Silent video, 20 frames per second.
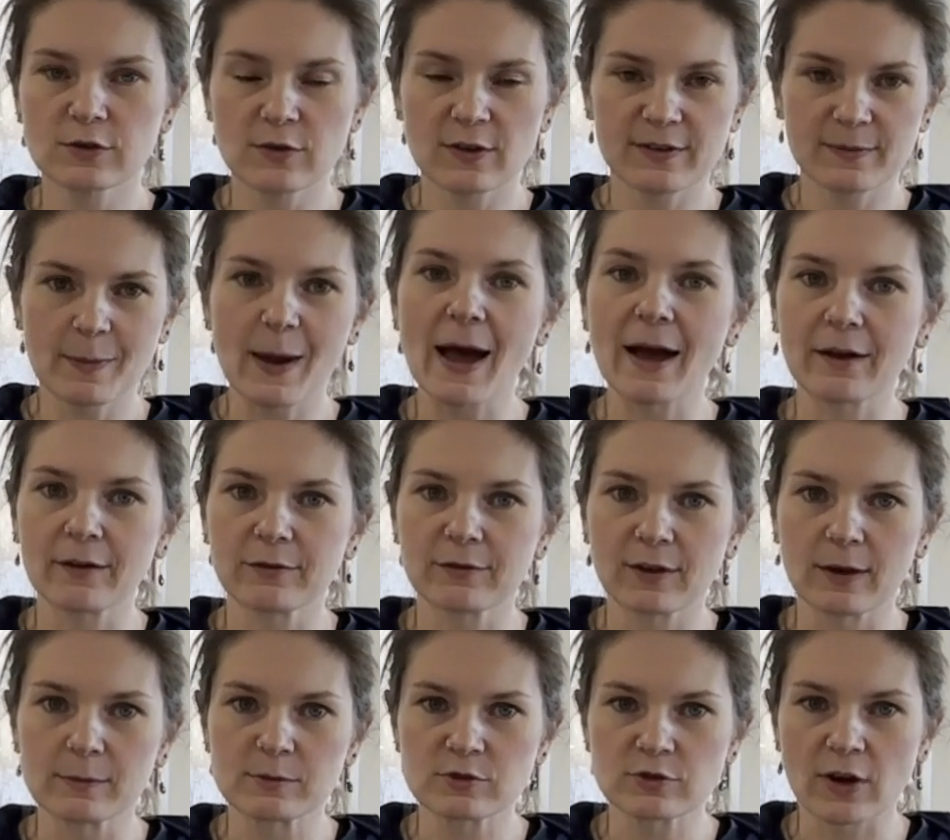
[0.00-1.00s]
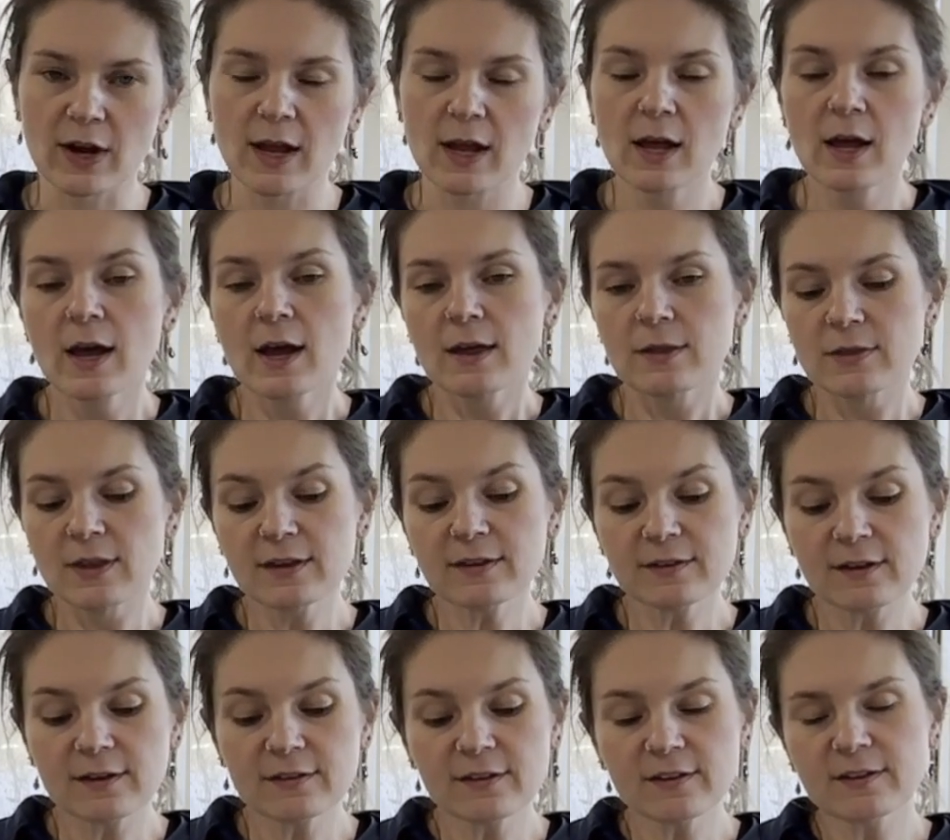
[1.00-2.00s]
this bag of substrate. This
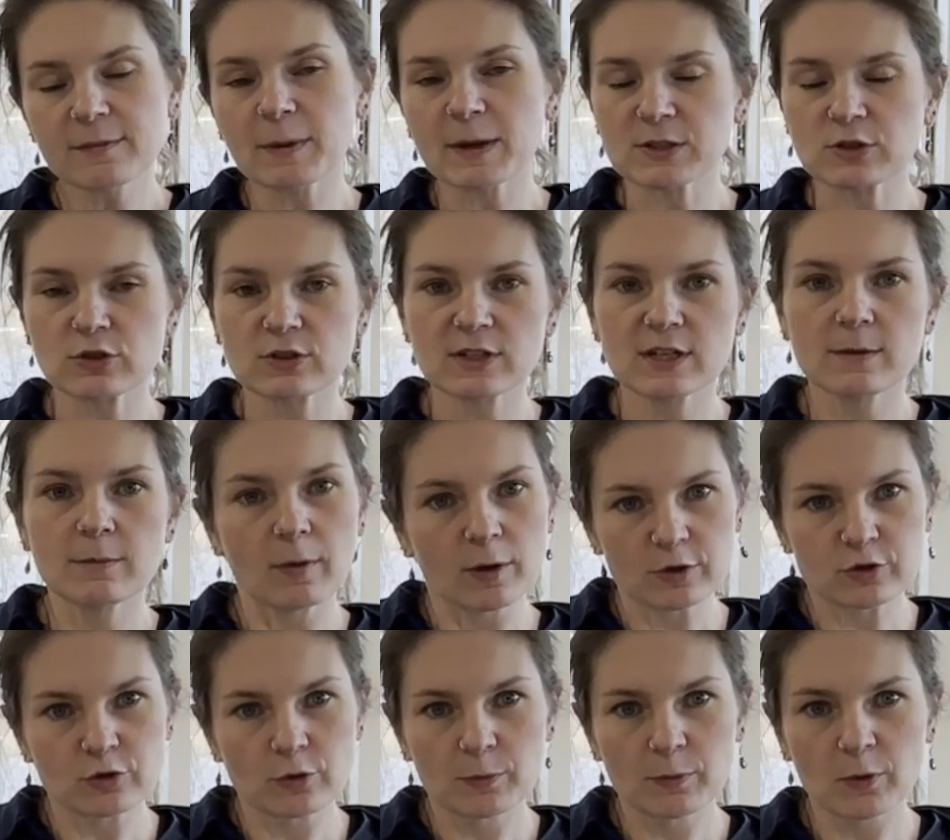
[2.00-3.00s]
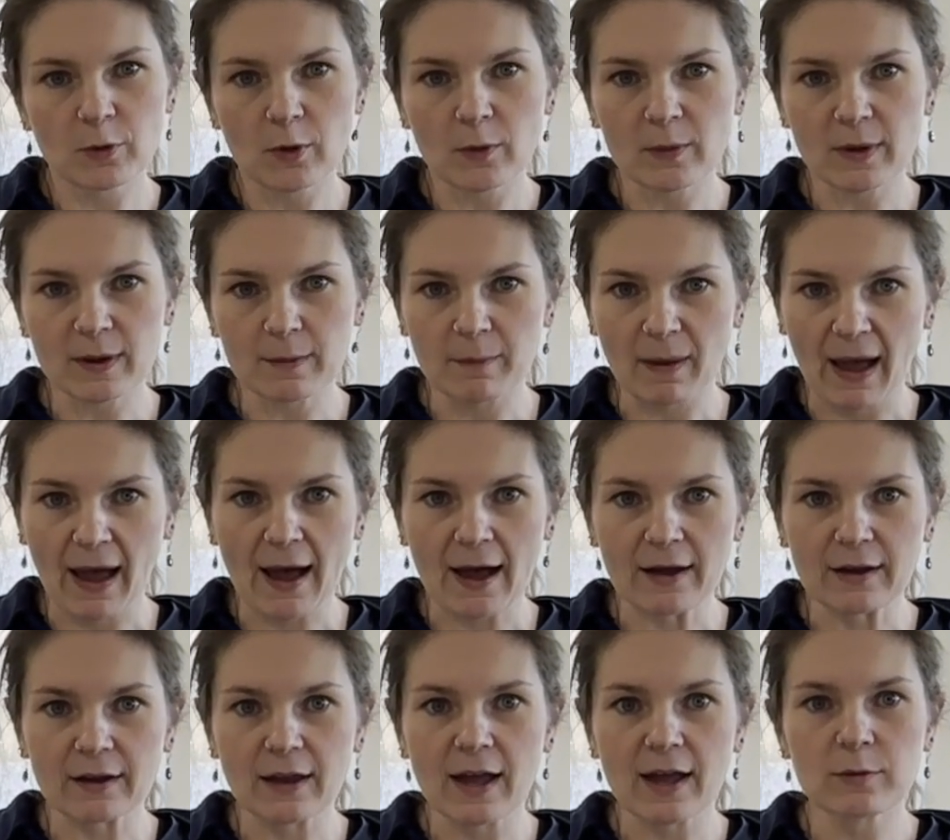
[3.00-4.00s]
is a specialty mushroom growing
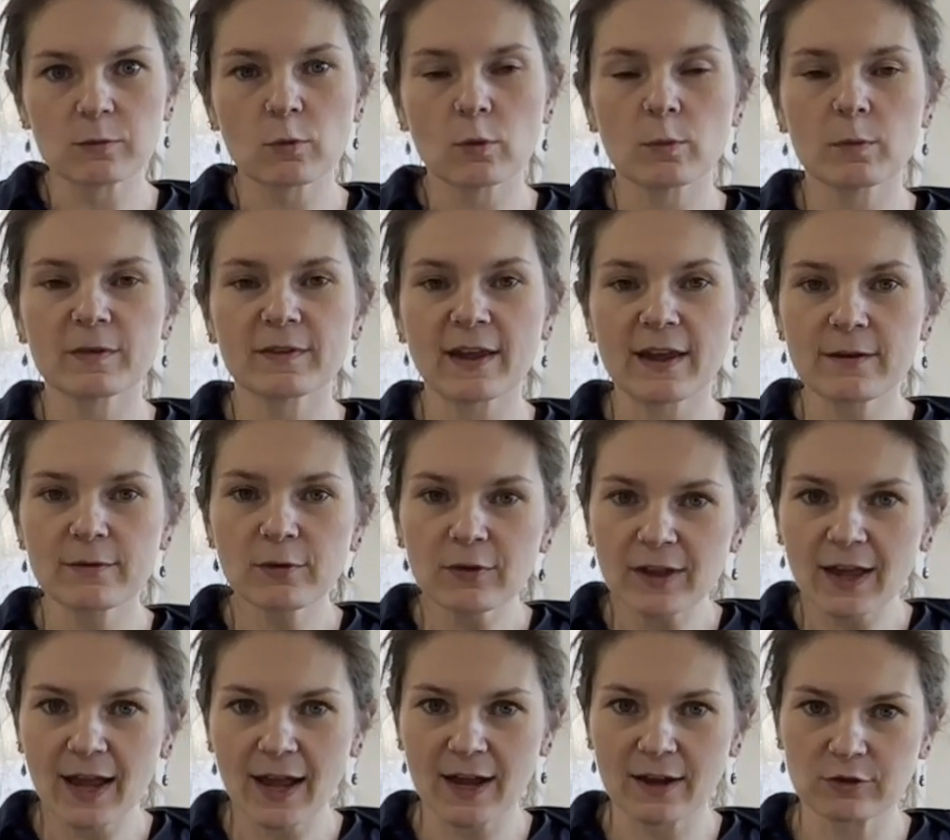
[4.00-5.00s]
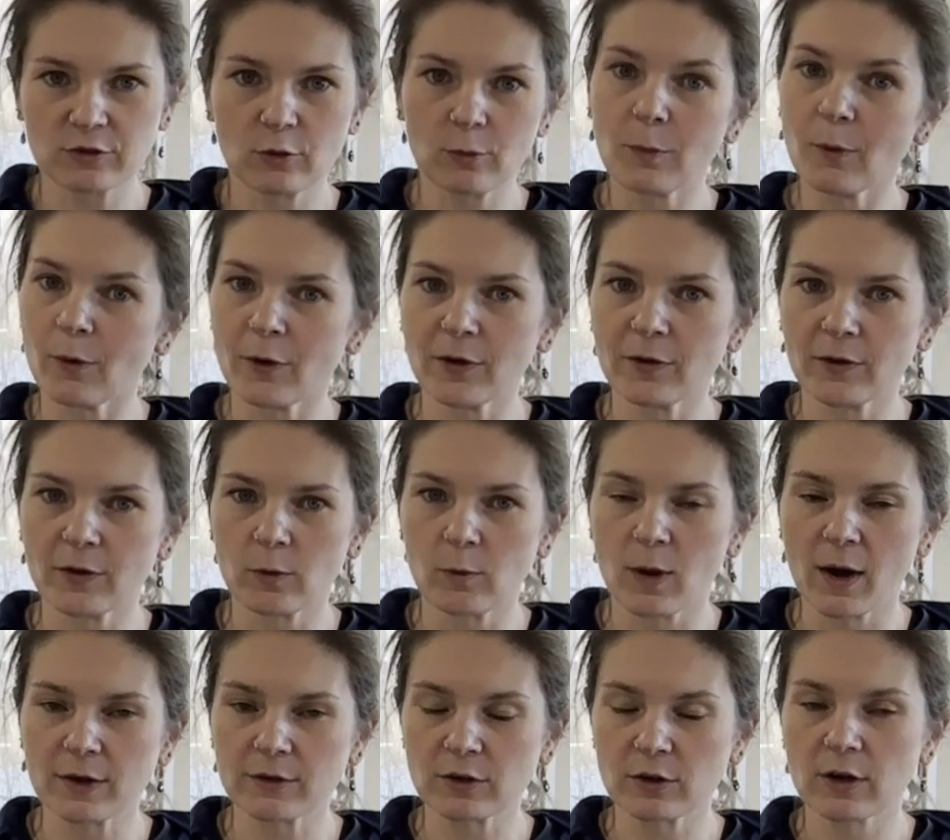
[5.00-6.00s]
bag and will safely handle boiling
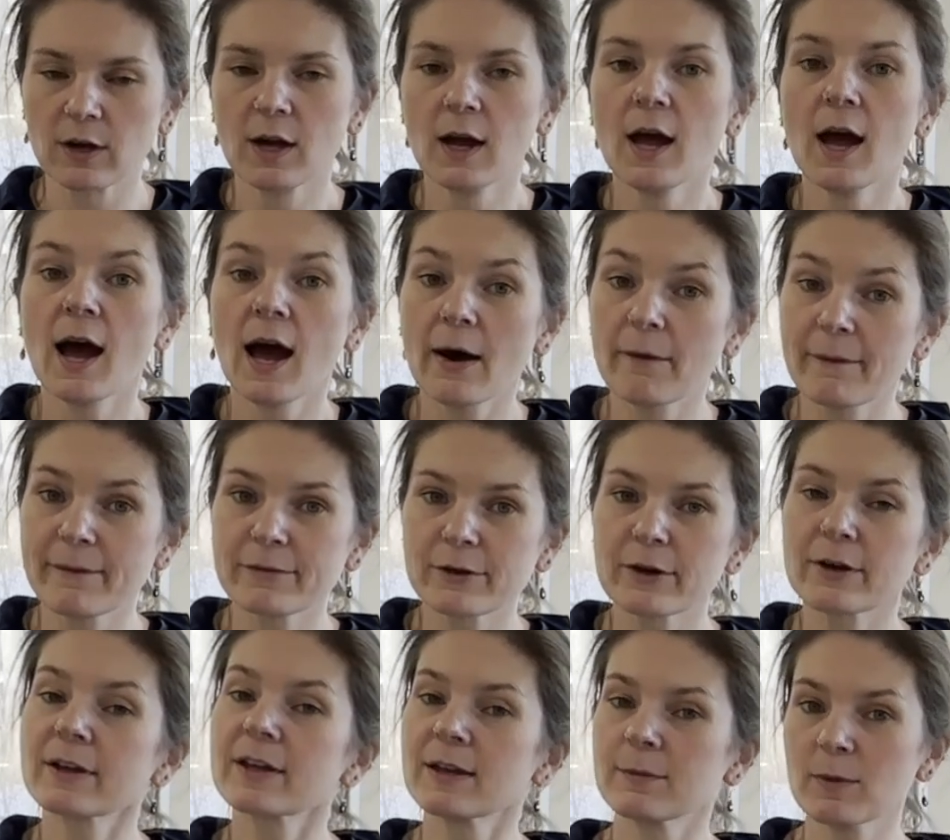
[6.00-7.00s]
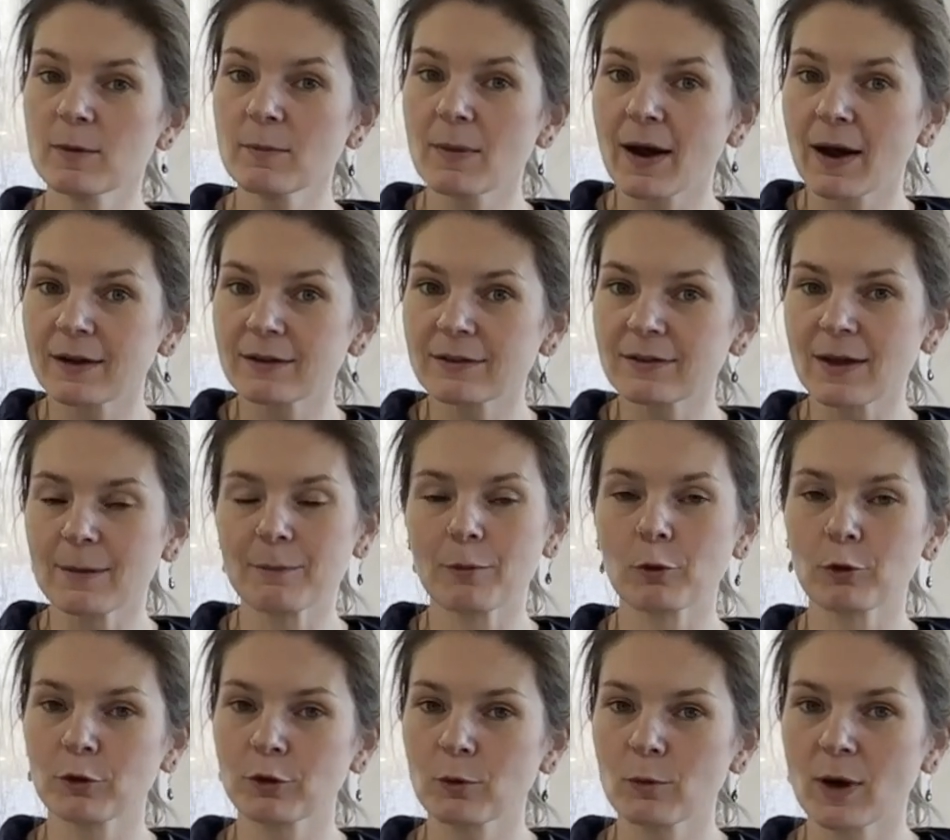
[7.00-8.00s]
water. However, keep in mind that
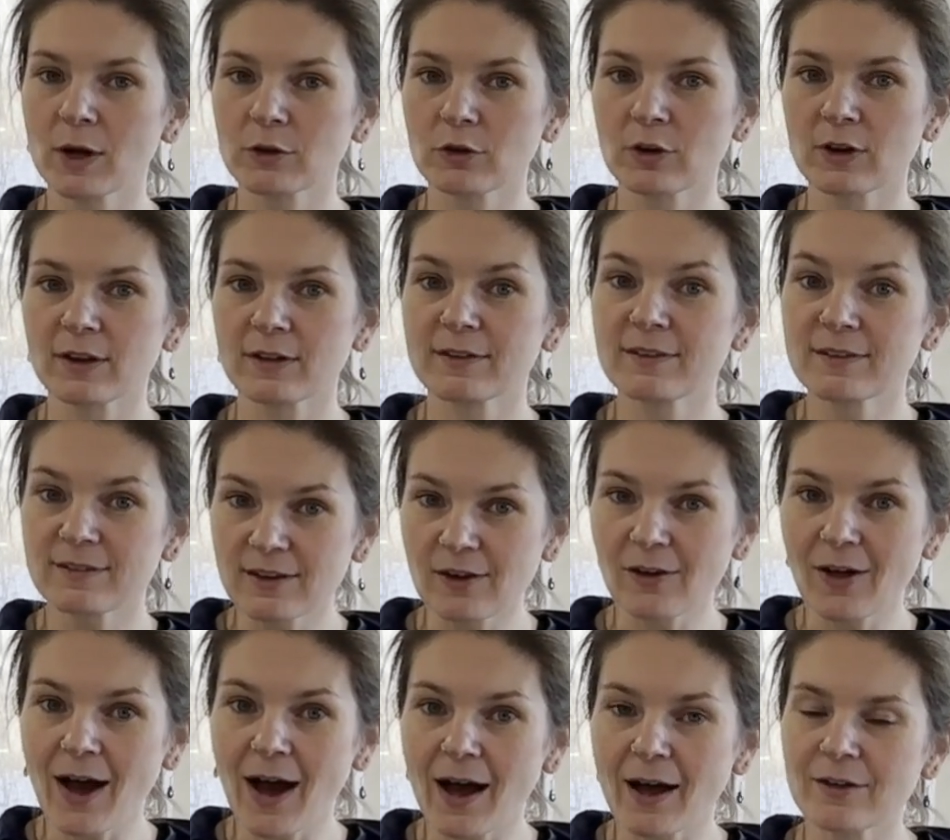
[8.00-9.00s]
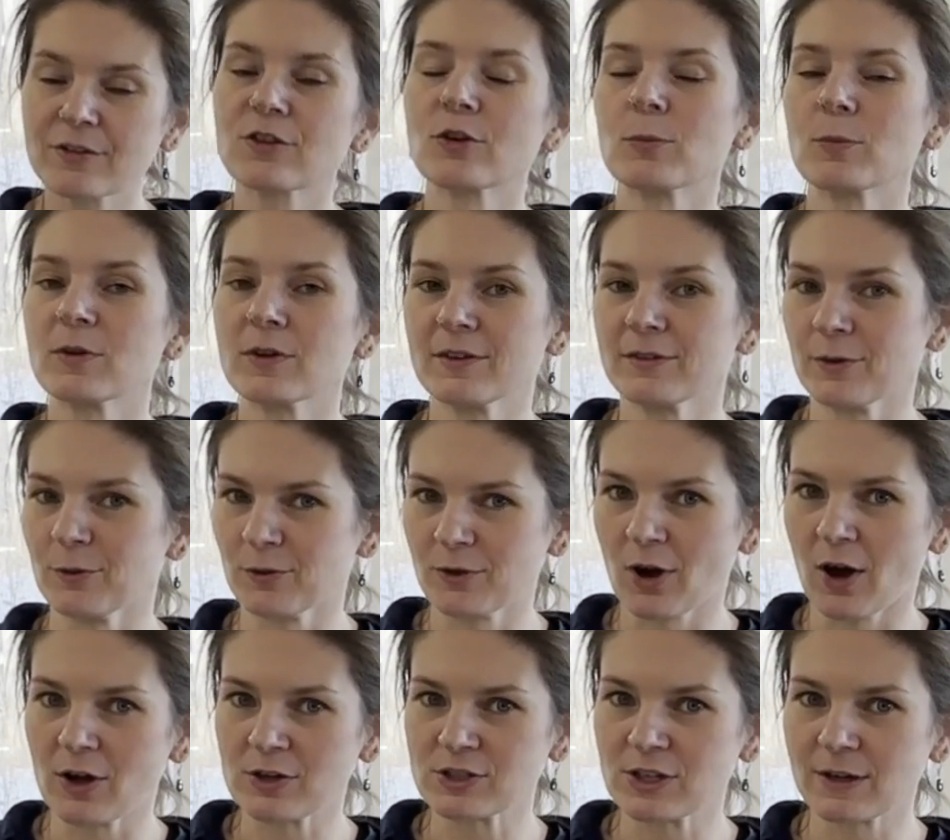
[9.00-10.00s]
boiling water is still hot, so please use
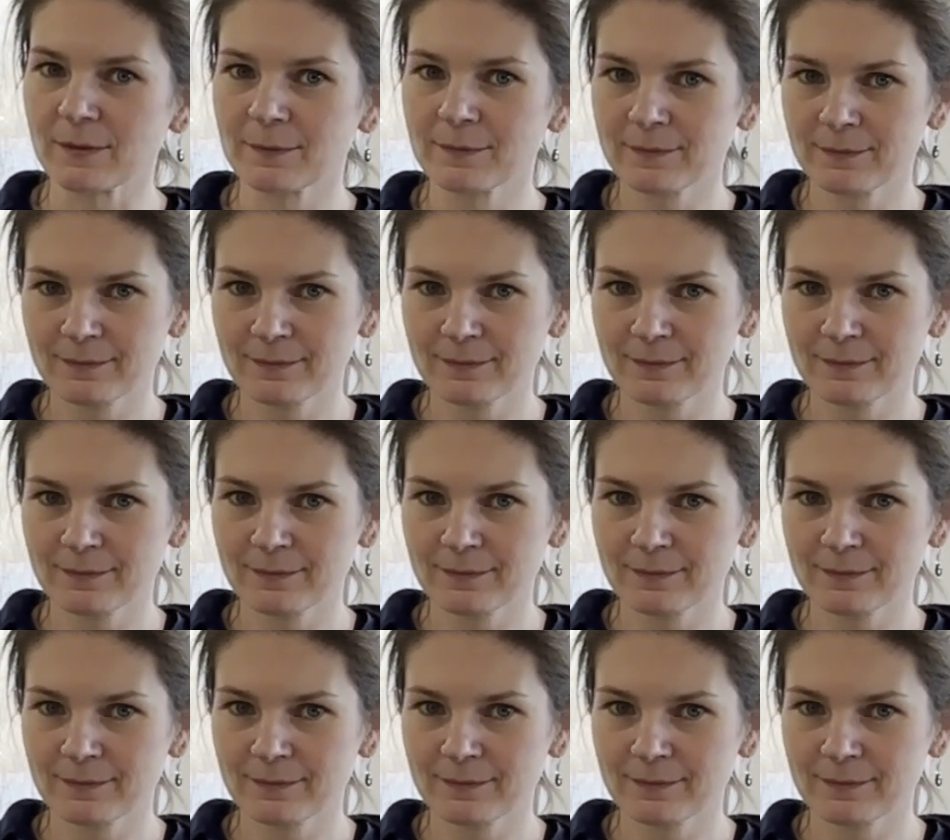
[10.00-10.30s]
caution.